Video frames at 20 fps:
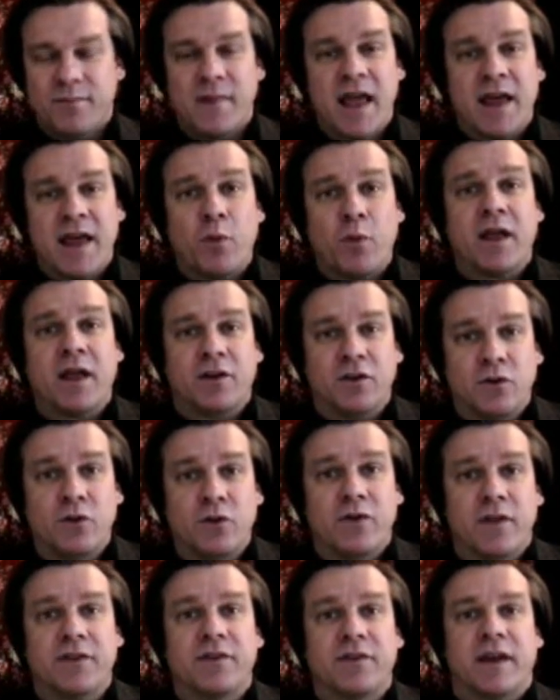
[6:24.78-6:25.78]
And we can
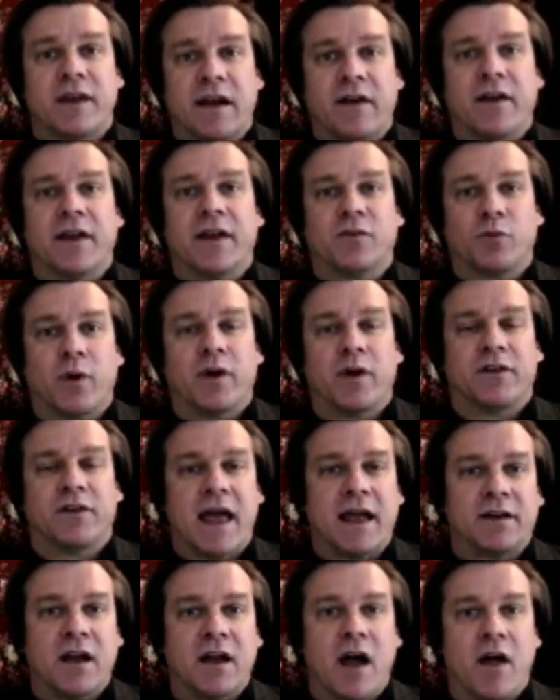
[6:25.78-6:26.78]
do this in areas where
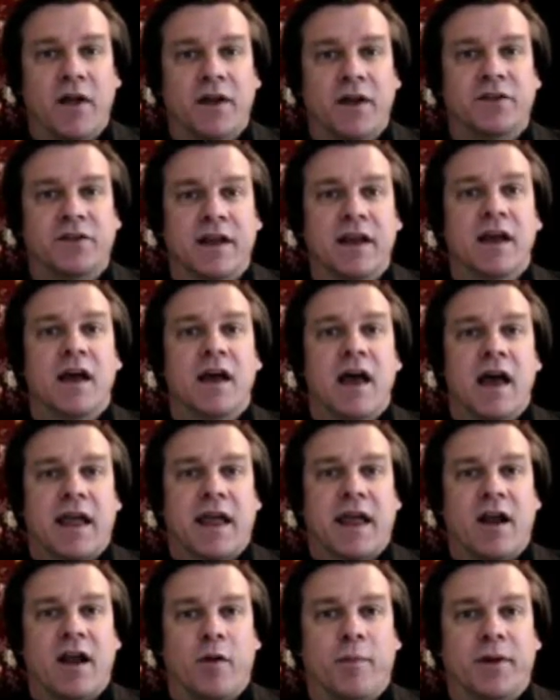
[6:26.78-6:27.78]
technology
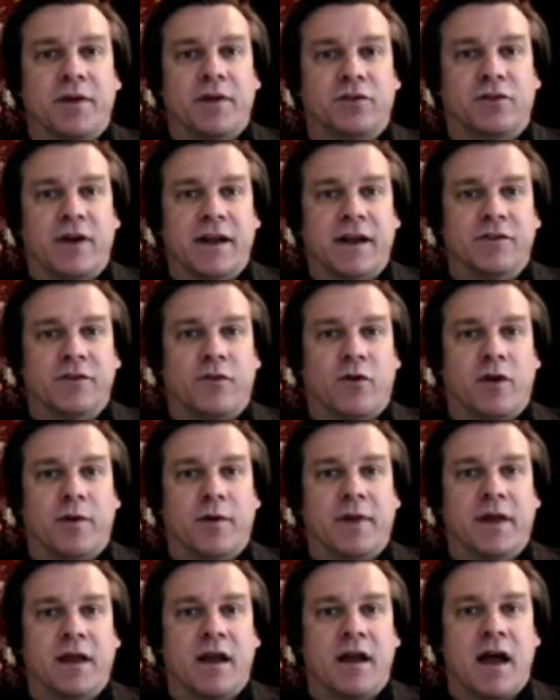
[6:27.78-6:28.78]
can help us
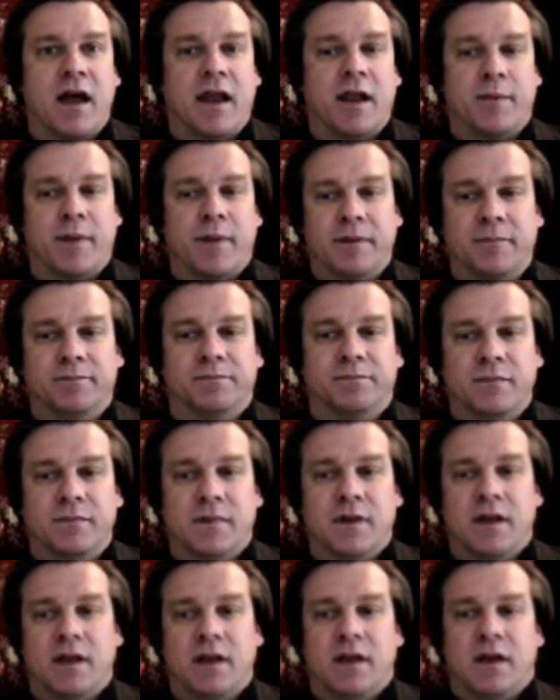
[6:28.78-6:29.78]
transform the economy.
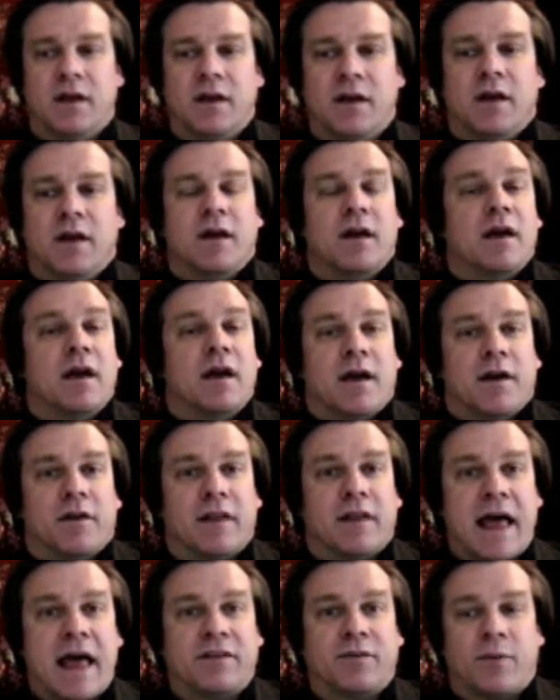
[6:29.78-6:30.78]

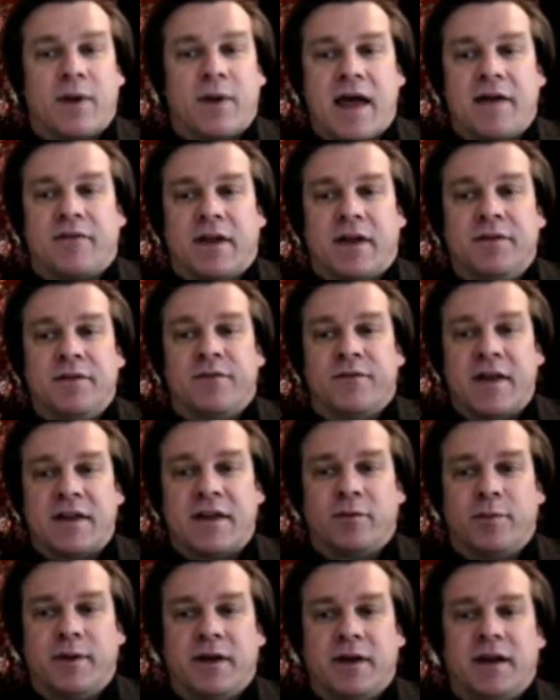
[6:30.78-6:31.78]
Last, we have
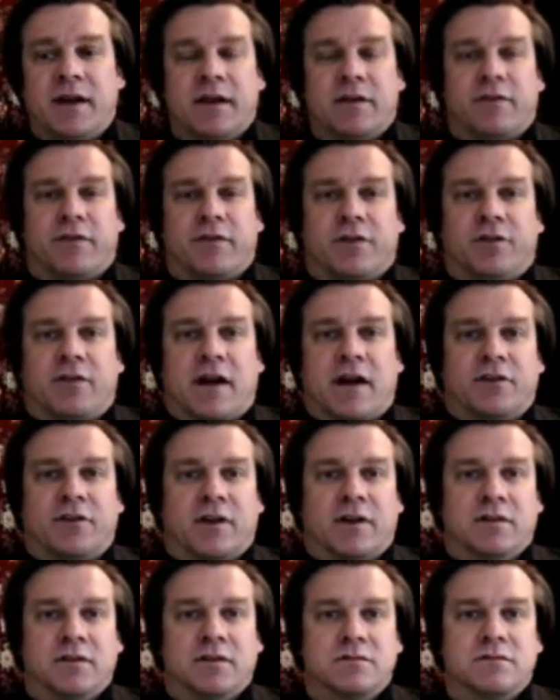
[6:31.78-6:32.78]
investment in
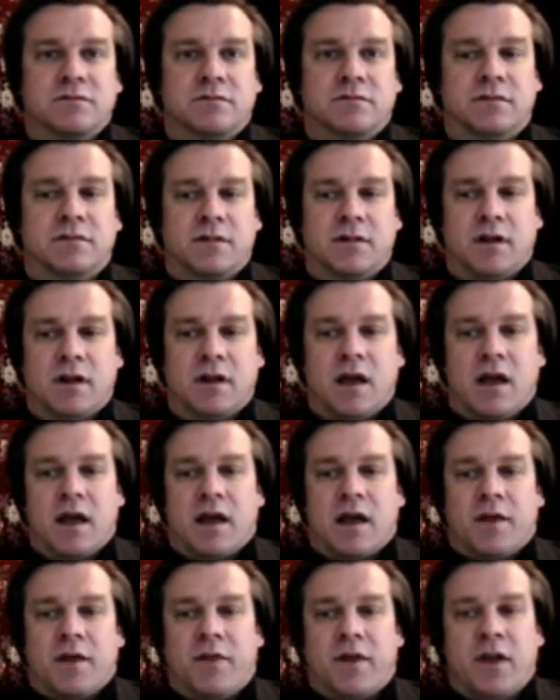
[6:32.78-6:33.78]
infrastructure.
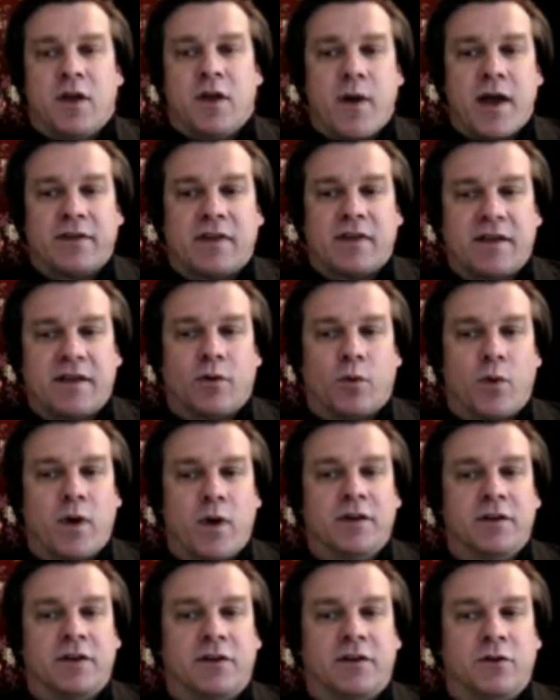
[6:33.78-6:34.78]
The U.S. has a
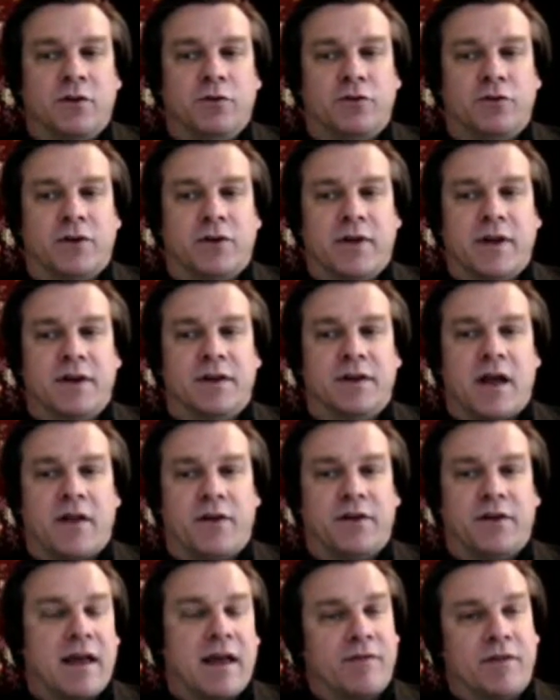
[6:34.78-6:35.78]
$1 to $2 trillion
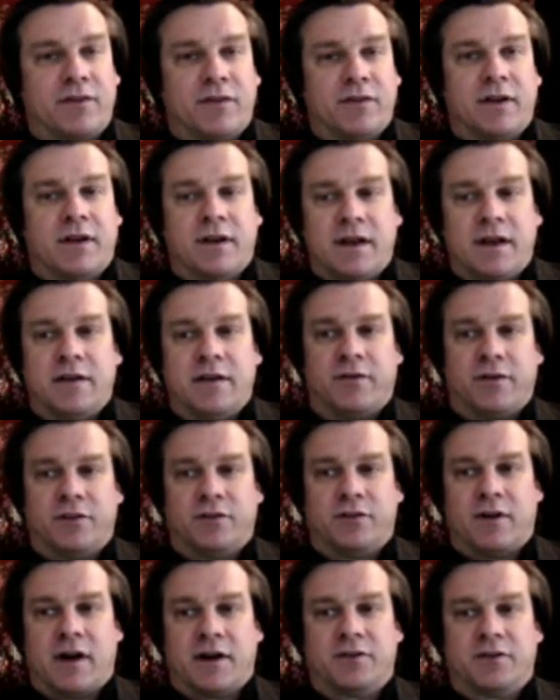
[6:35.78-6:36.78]
deficit in
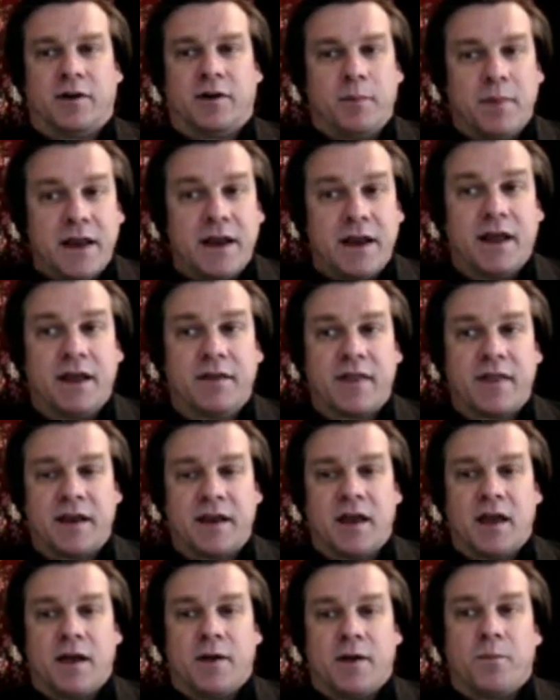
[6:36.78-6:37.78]
infrastructure, meaning
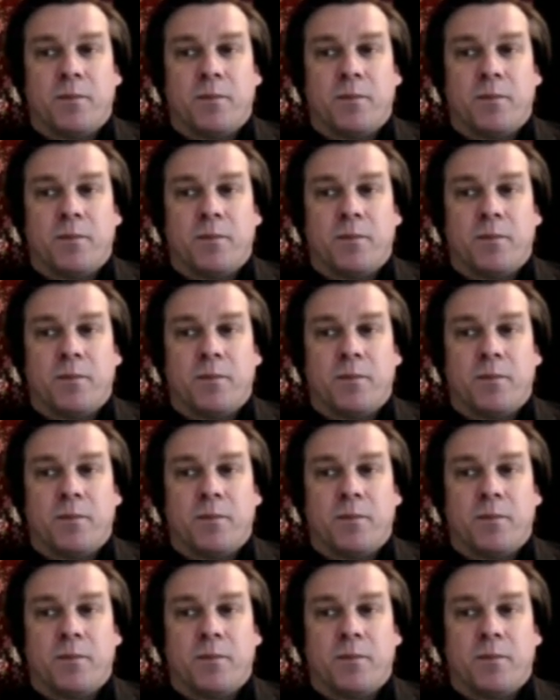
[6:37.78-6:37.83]
that